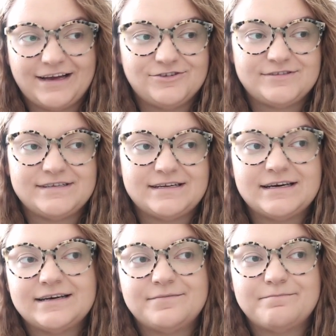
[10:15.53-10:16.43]
I just need
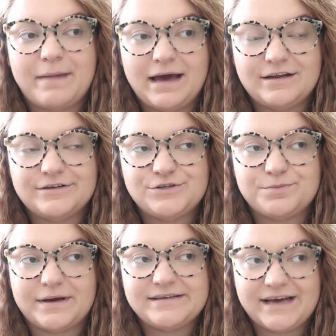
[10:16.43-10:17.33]
to manage
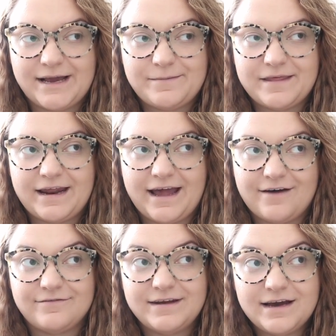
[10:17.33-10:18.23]
my time that I
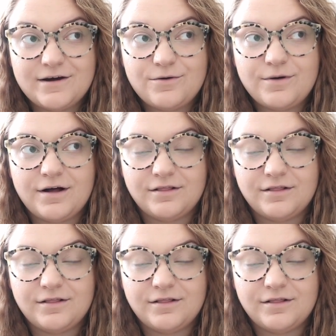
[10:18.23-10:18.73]
have now